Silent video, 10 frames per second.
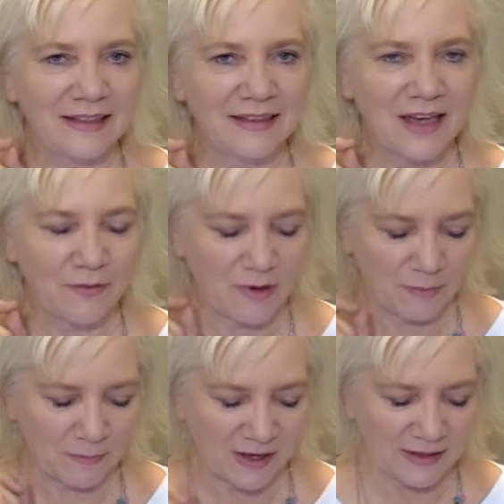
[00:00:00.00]
young
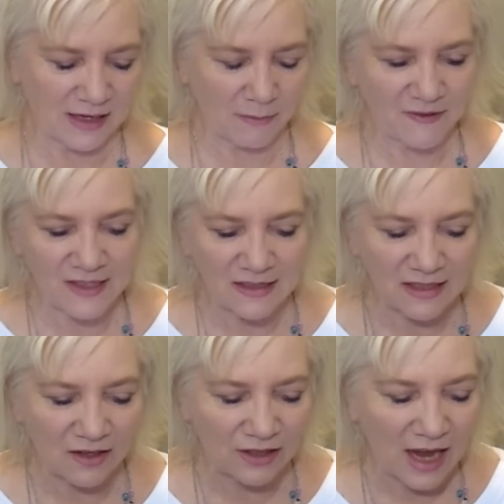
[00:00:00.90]
woman by the name of
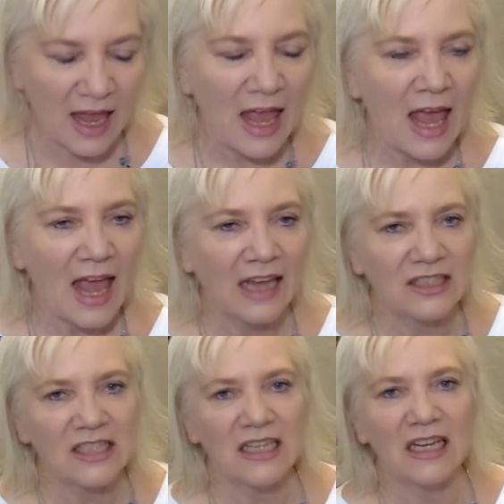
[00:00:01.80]
Cecilia,
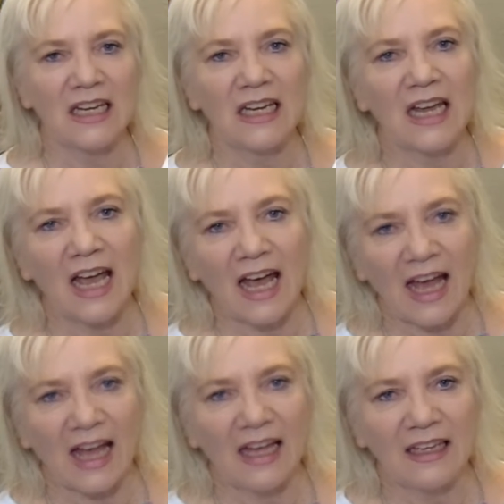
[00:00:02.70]
and she
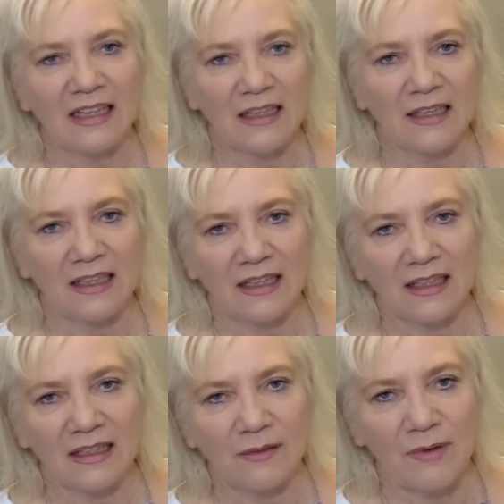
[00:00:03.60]

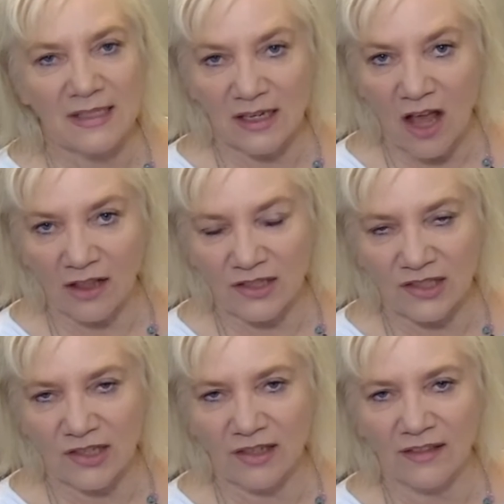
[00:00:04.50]
was a college
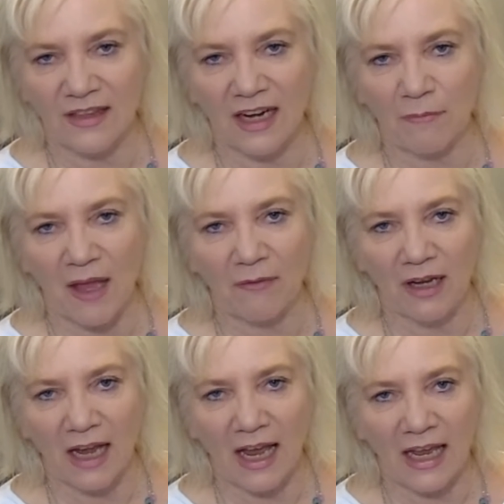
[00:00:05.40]
student that I met
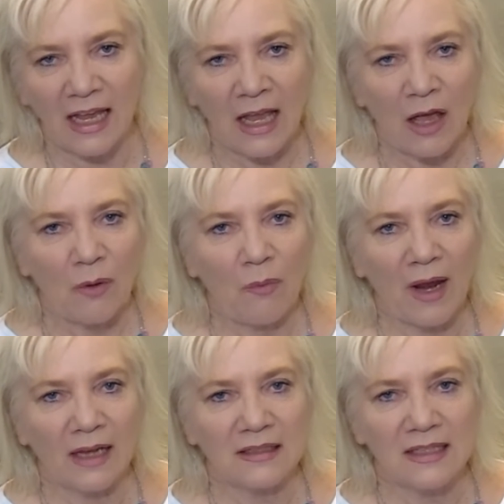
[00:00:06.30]
when I
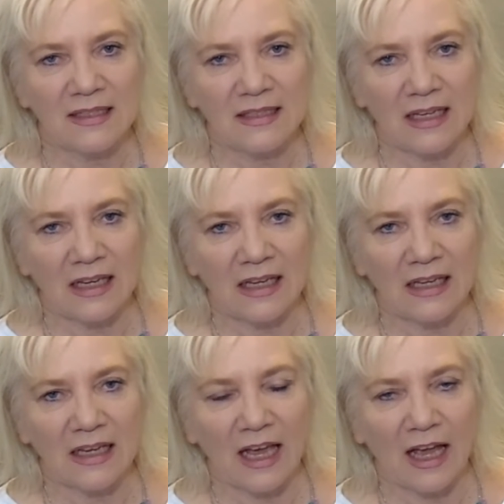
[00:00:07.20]
went to
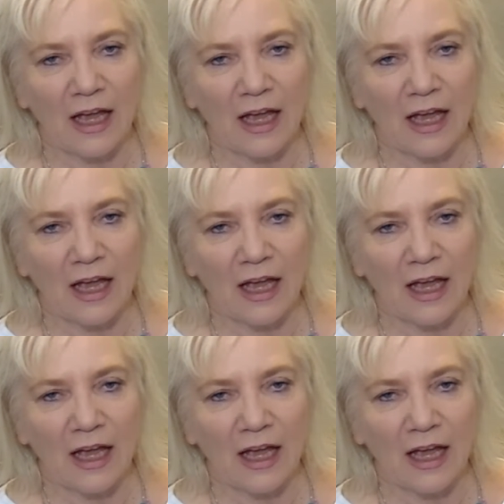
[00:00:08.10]
see